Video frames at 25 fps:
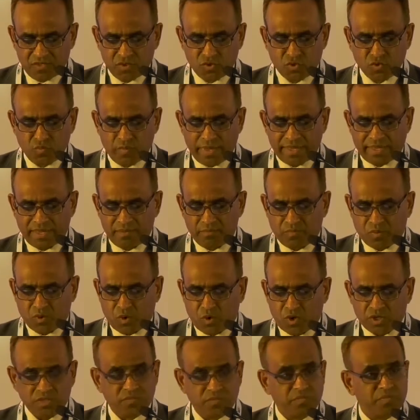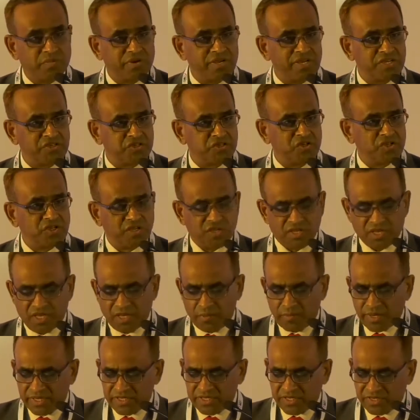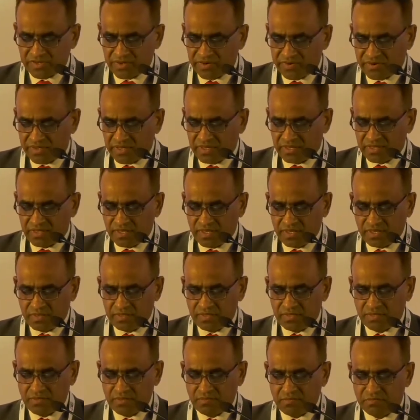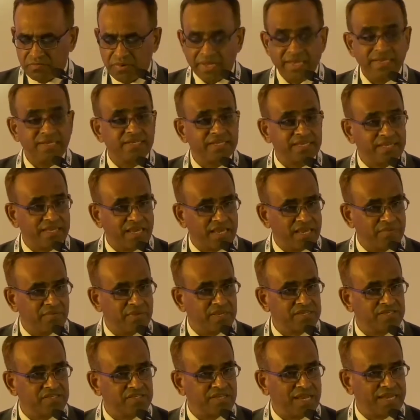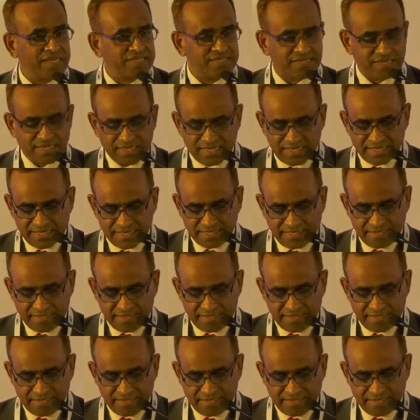to make a broad brush imaginary painting having title